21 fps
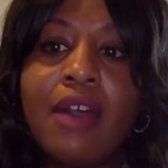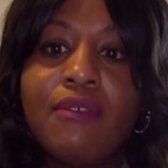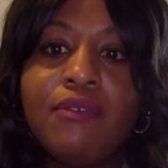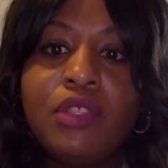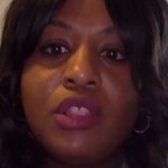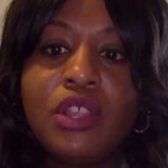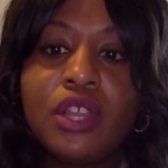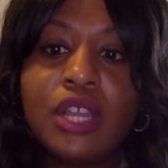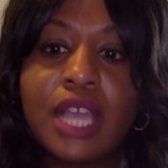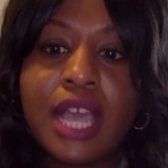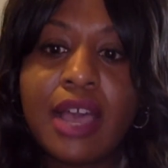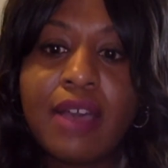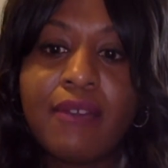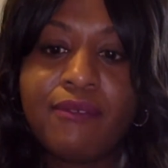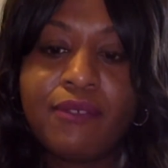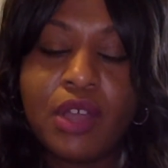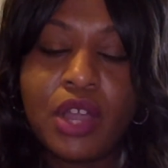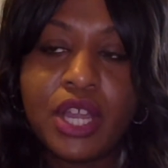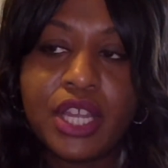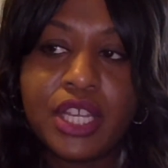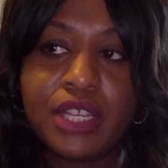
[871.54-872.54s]
Look how
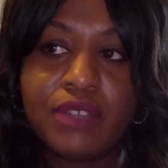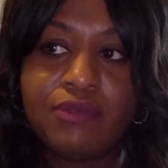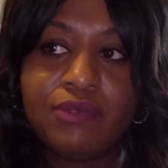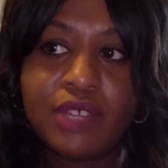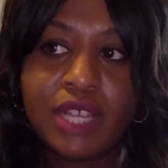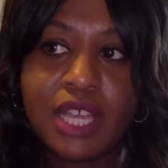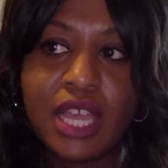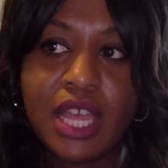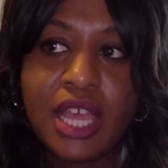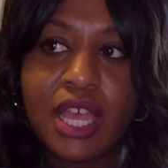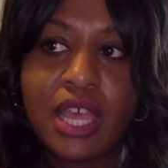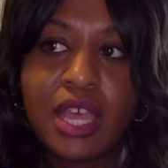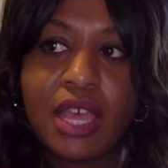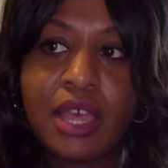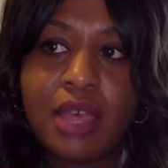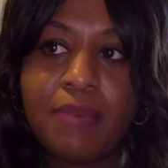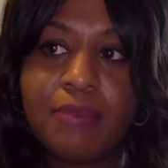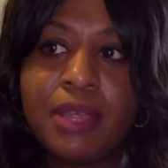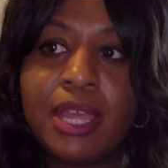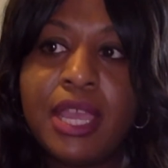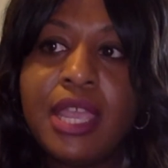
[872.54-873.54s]
far you've
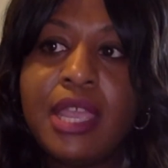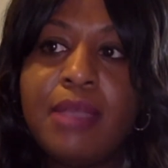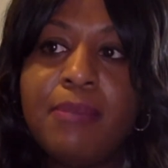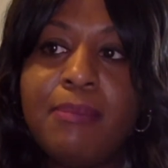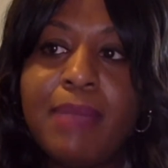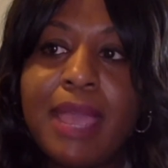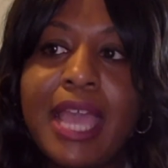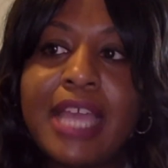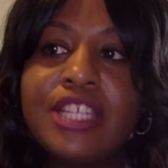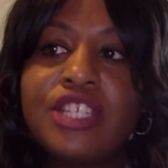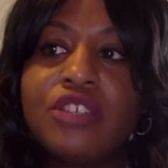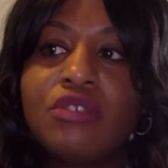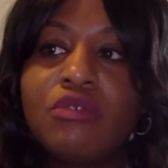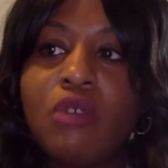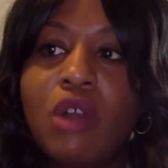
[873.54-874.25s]
come. Imagine